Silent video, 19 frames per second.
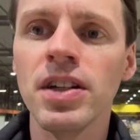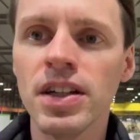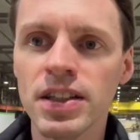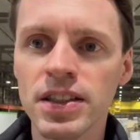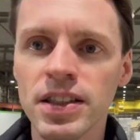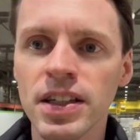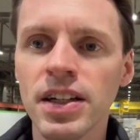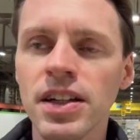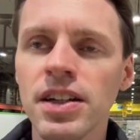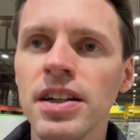could
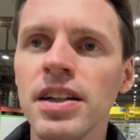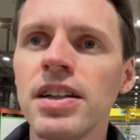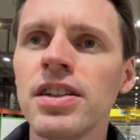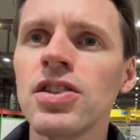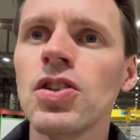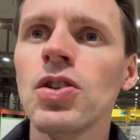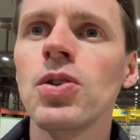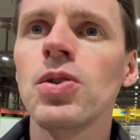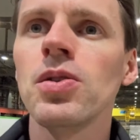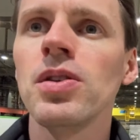send it
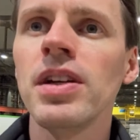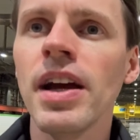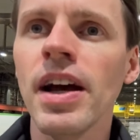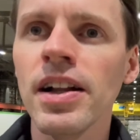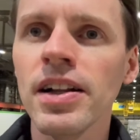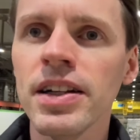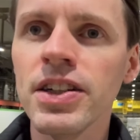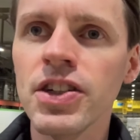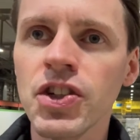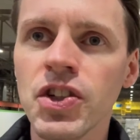into the
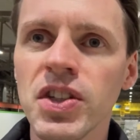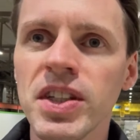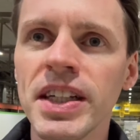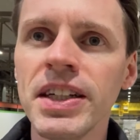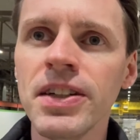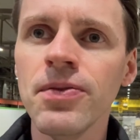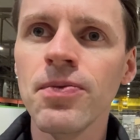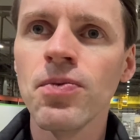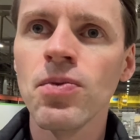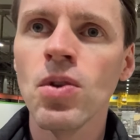LHC,
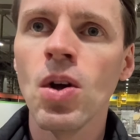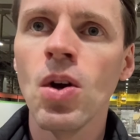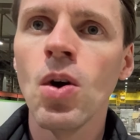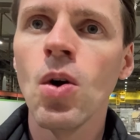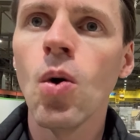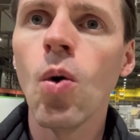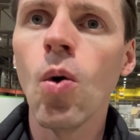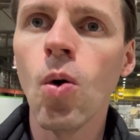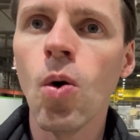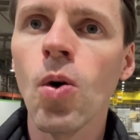
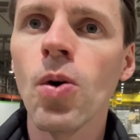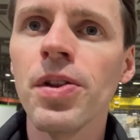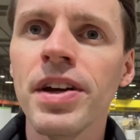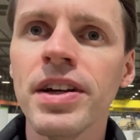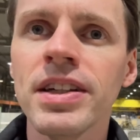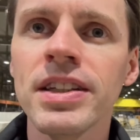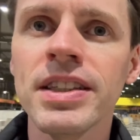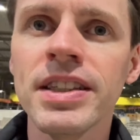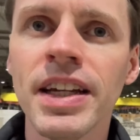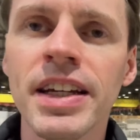or they
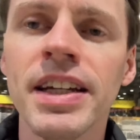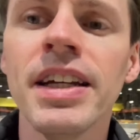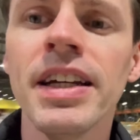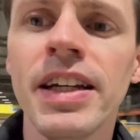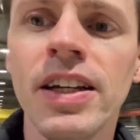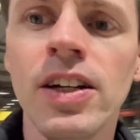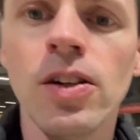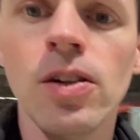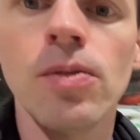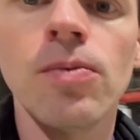could send it
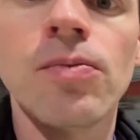here.